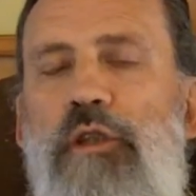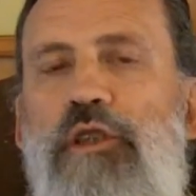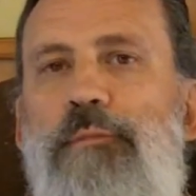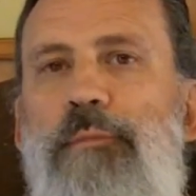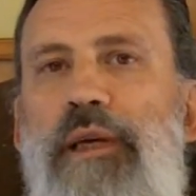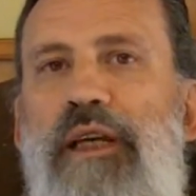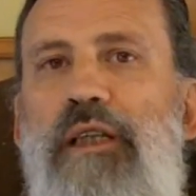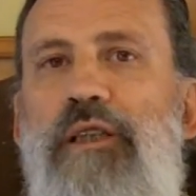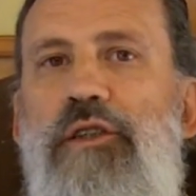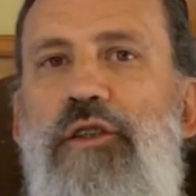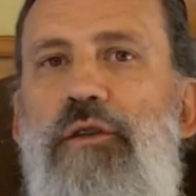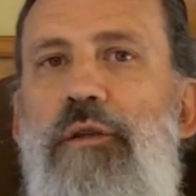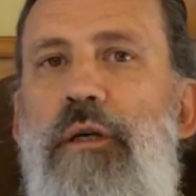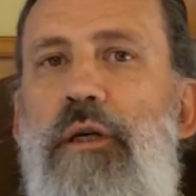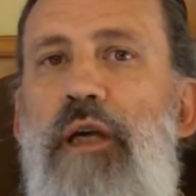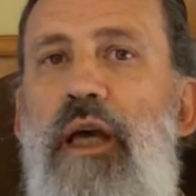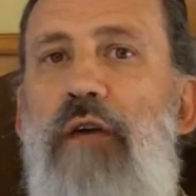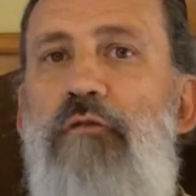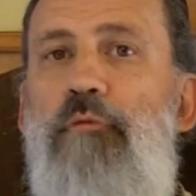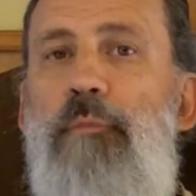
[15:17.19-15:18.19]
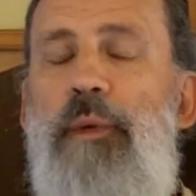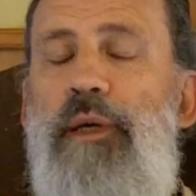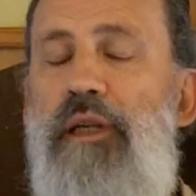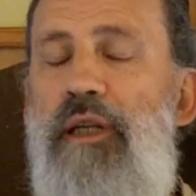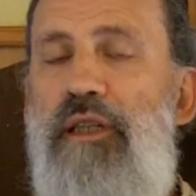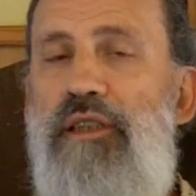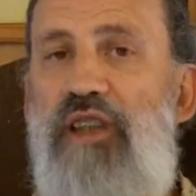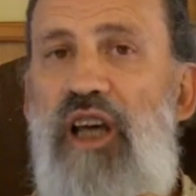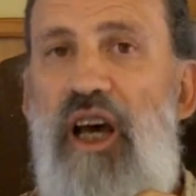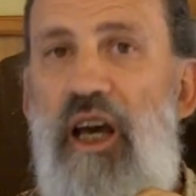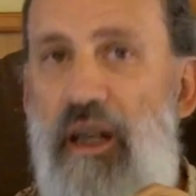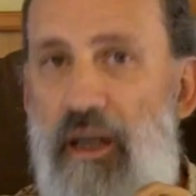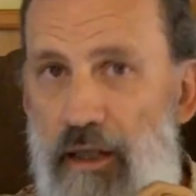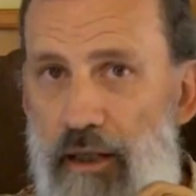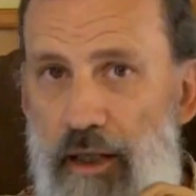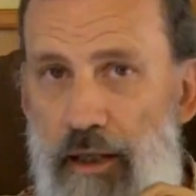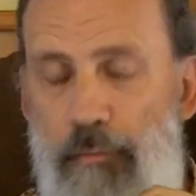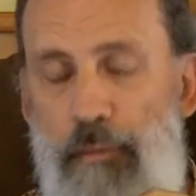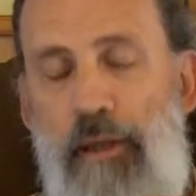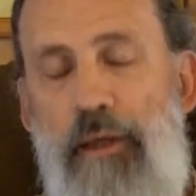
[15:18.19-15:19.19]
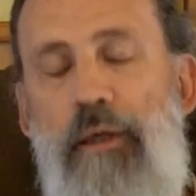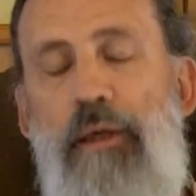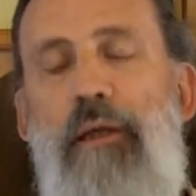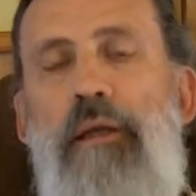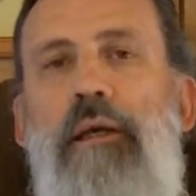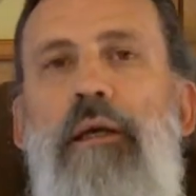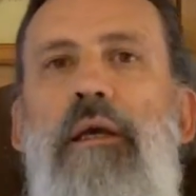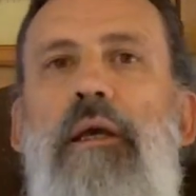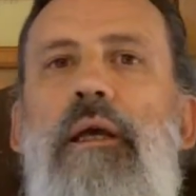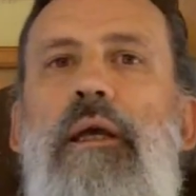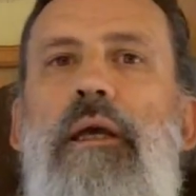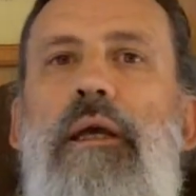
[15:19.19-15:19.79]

which means that the government is unlimited